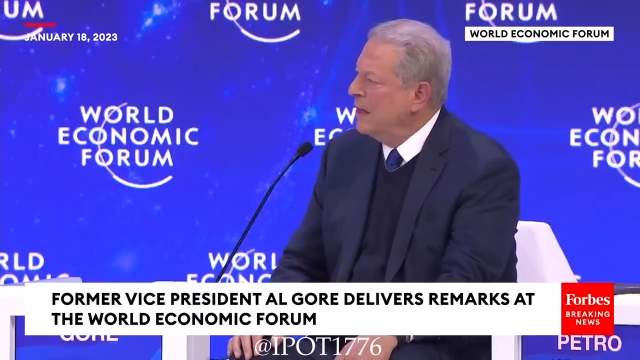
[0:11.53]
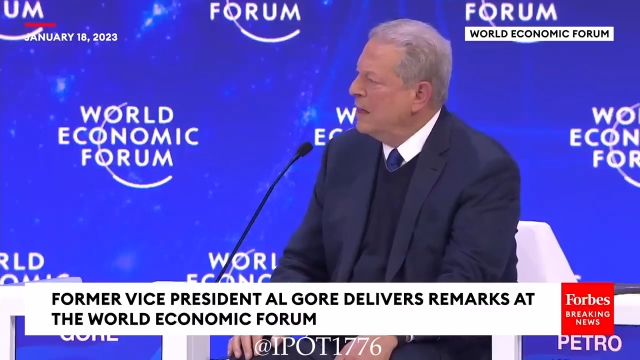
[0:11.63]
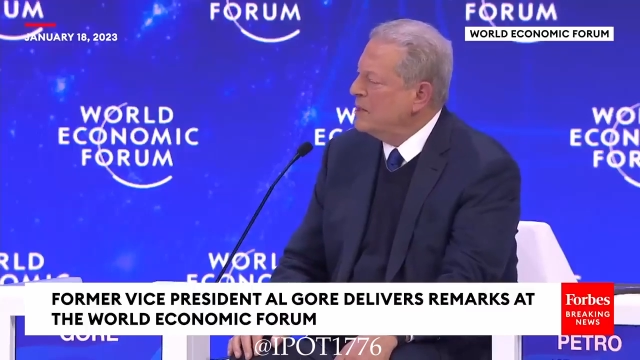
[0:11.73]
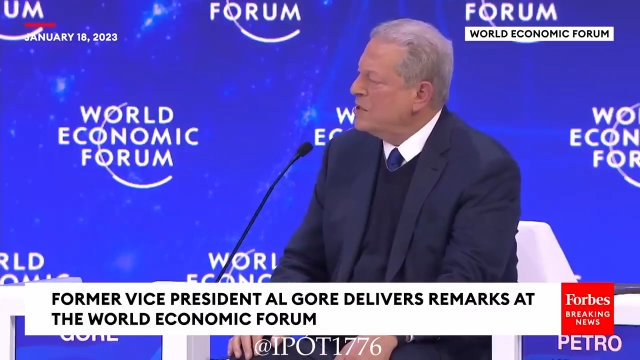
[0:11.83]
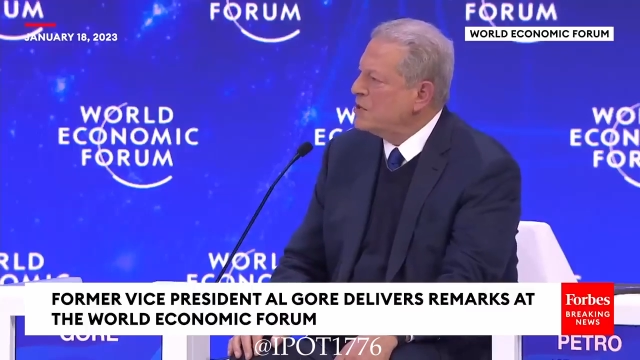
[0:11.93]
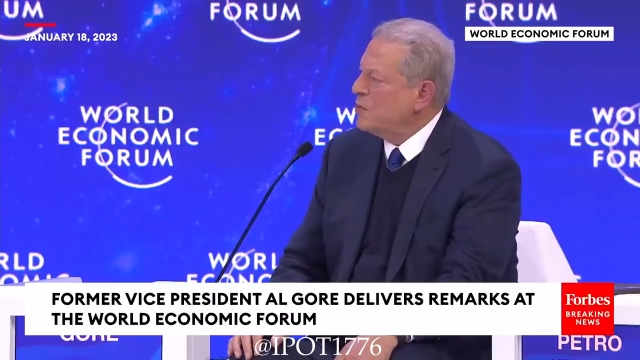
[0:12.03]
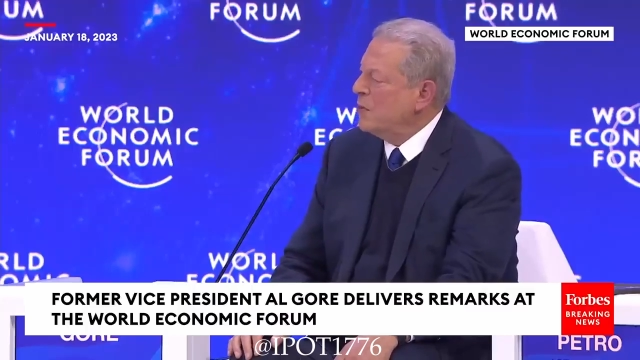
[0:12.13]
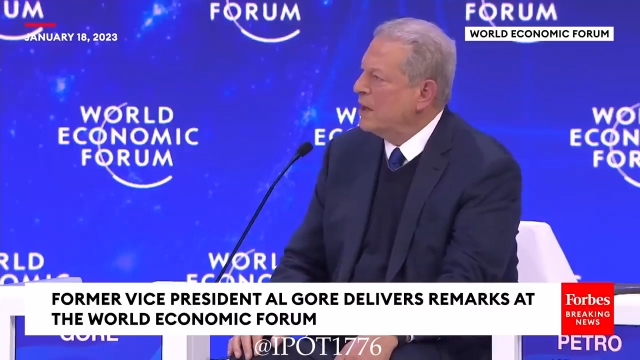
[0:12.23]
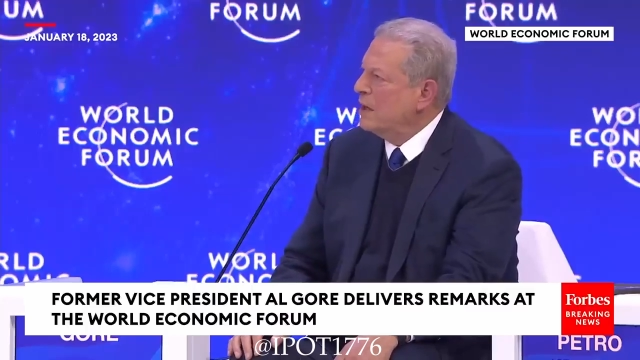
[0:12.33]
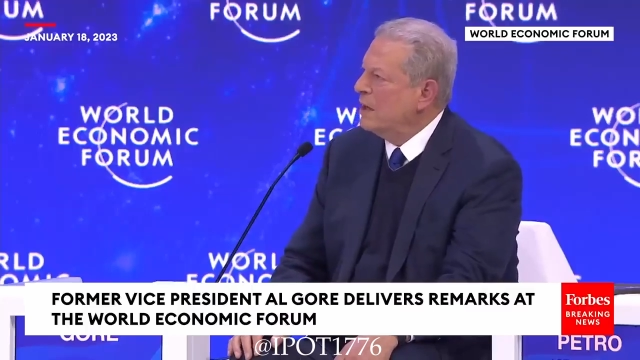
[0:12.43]
and I just
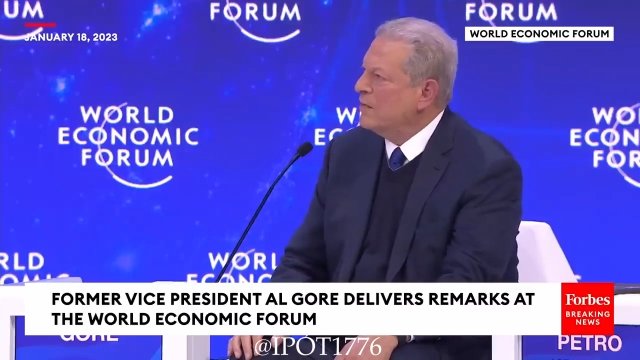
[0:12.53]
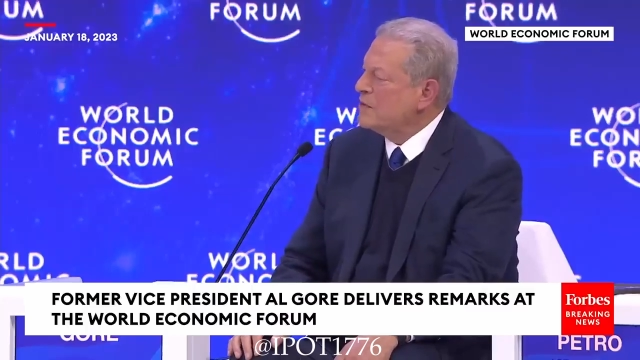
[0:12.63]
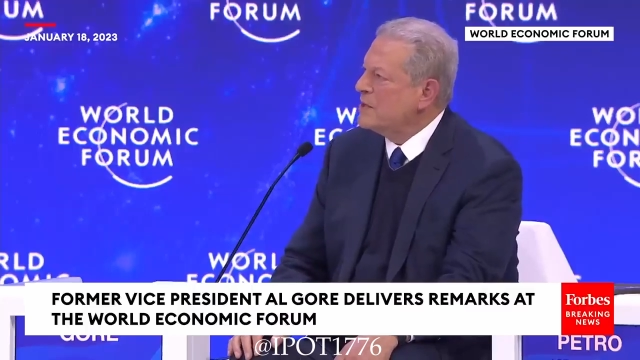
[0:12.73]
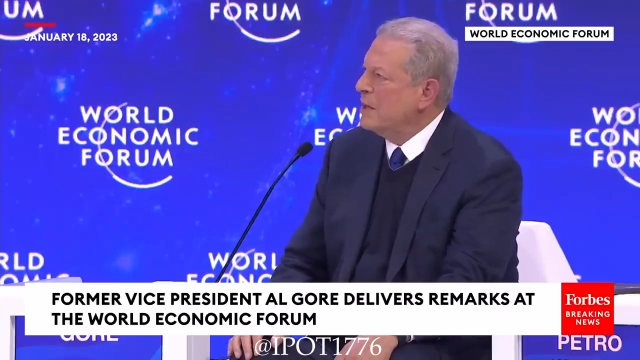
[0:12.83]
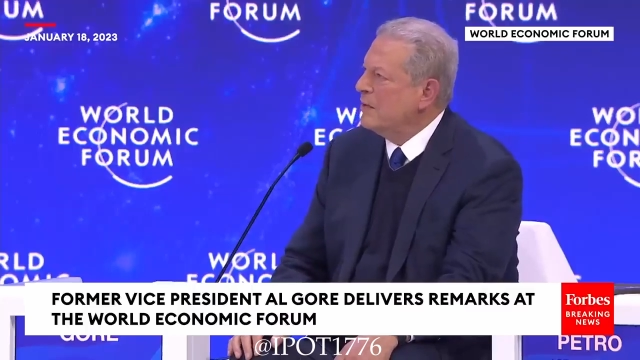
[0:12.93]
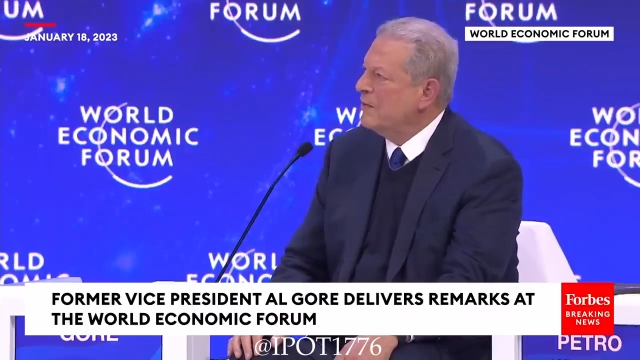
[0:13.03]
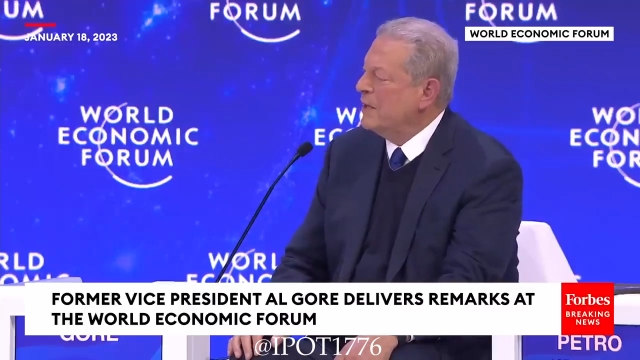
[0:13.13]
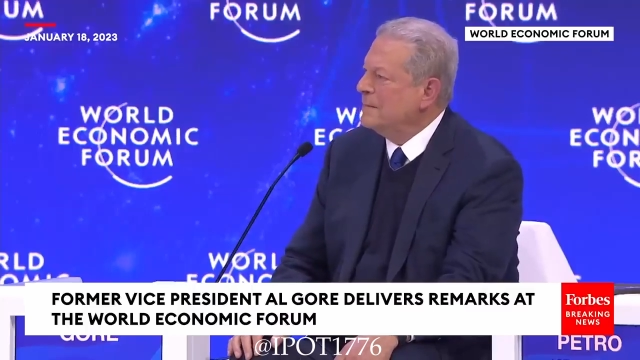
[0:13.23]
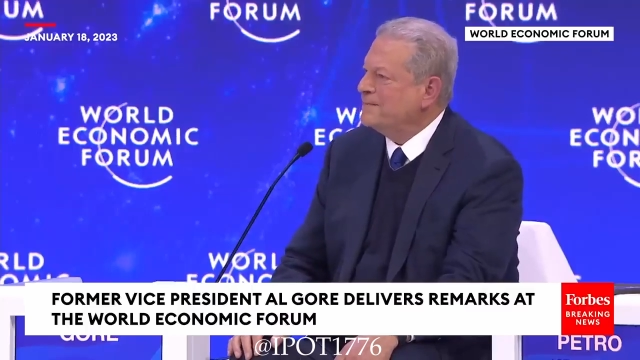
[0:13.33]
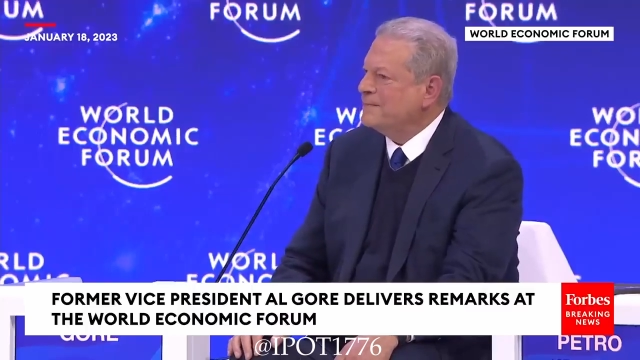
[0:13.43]
want to cover some of
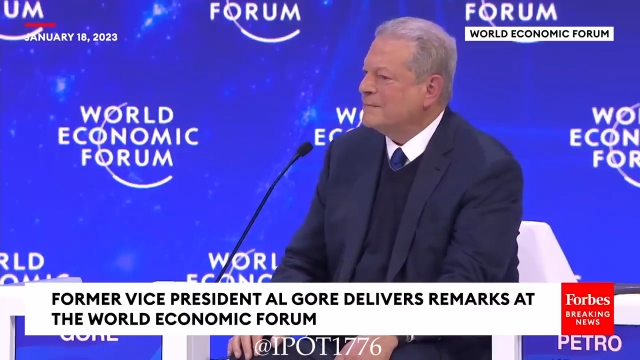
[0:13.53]
it.